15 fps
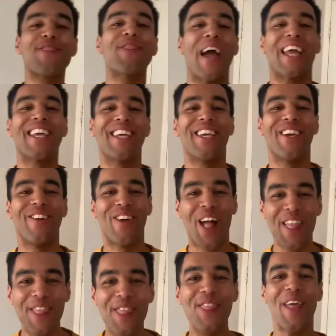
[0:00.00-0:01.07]
Thank you.
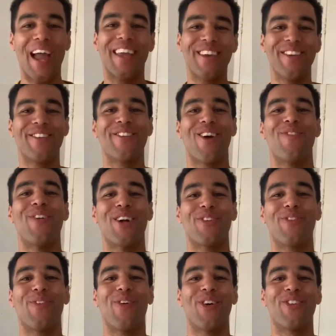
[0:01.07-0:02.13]
Thank you so much
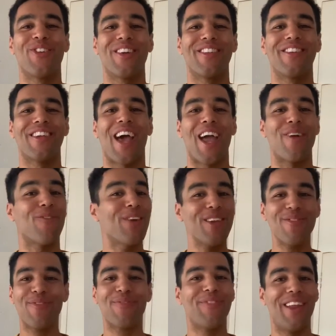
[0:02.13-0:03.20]
for watching today.
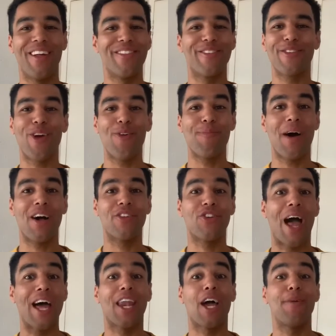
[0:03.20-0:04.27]
We've learned so much,
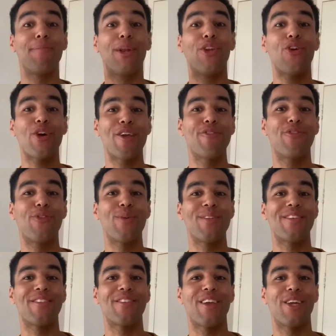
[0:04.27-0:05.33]
and I'm looking forward
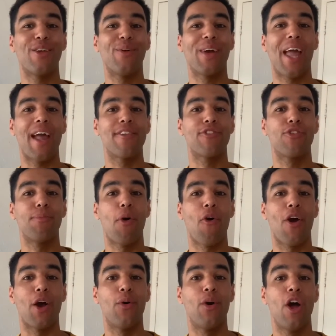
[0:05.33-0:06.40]
to seeing you again
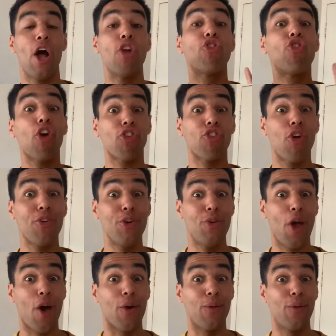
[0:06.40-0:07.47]
tomorrow. Just so you
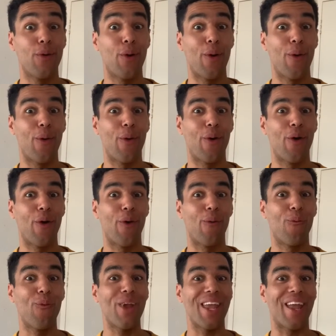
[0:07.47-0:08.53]
know,
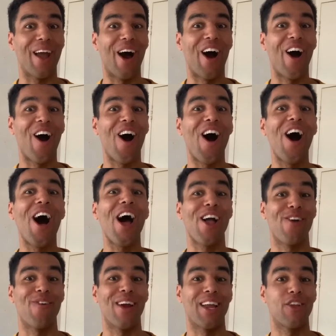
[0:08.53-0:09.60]
we are
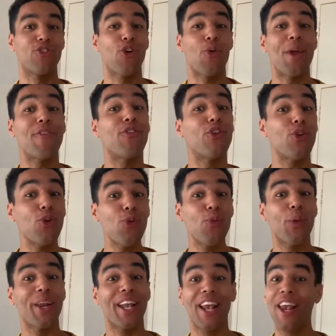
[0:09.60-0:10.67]
hiring. So if you
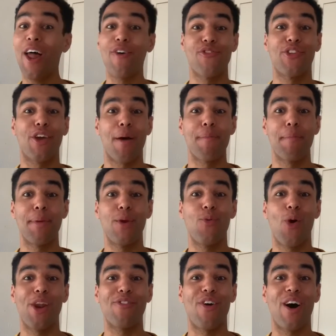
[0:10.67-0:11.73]
would love to come and be
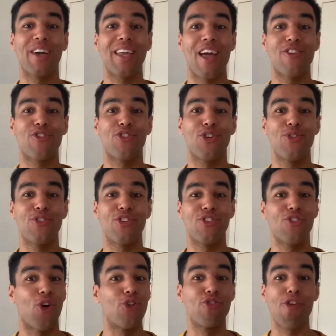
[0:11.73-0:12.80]
one of our guest
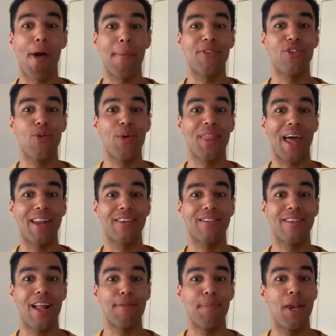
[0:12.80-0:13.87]
tutors on Drama School with Alex
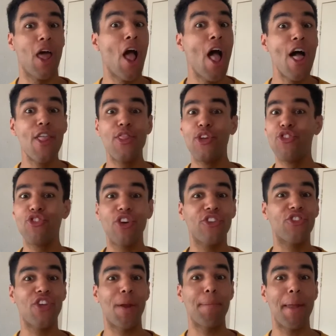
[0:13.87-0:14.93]
Stedman, then
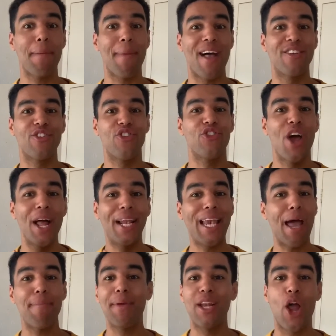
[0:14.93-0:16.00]
just send me a message,
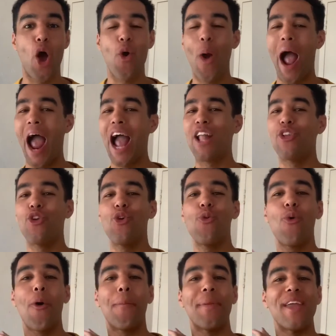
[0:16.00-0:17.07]
let me know, and you
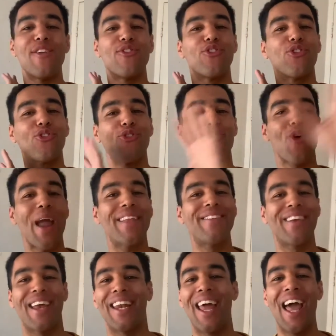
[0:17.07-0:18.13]
will be
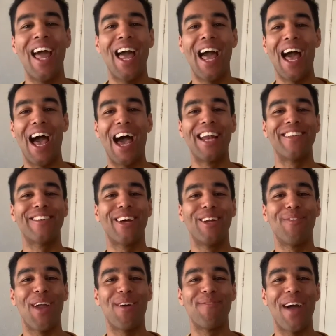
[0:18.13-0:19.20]
straight in. And it's going to
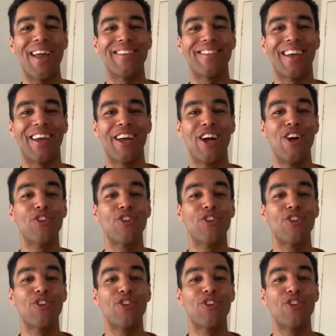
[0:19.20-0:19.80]
be amazing.